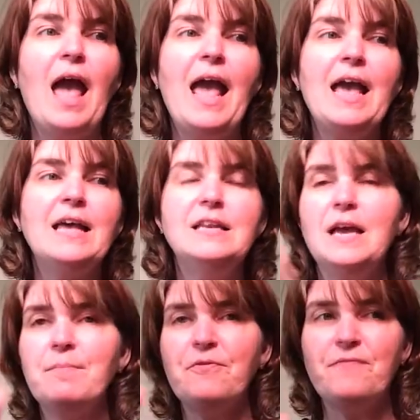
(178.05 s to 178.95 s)
And
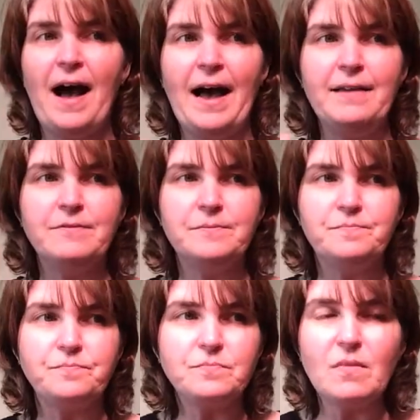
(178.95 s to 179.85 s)
number 5,
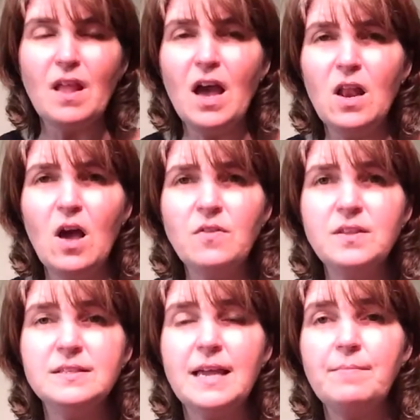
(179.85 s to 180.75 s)
along
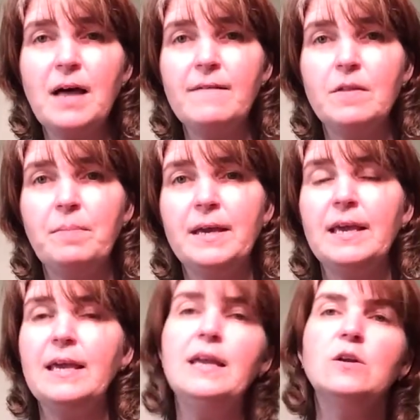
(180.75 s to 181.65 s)
the same line of the
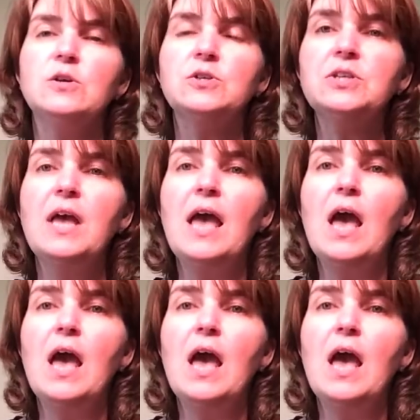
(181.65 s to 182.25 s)
picky eaters,